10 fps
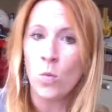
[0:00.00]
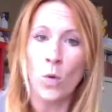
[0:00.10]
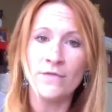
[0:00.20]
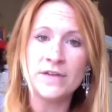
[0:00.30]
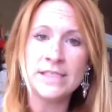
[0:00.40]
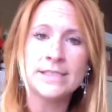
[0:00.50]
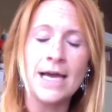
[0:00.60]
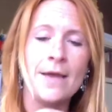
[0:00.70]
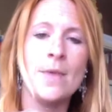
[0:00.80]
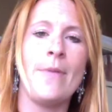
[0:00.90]
what fits
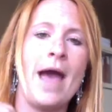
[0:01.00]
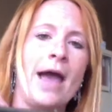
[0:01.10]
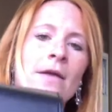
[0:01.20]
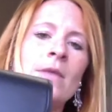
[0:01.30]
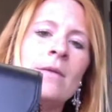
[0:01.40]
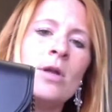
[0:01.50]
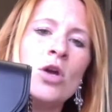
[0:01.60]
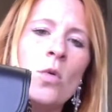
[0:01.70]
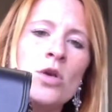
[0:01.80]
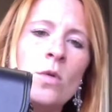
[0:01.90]
inside the bag, and then I'm going to
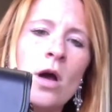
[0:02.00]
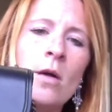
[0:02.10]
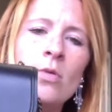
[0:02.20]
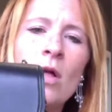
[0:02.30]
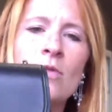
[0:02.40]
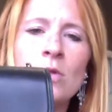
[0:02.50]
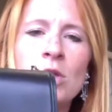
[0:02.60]
go into a couple other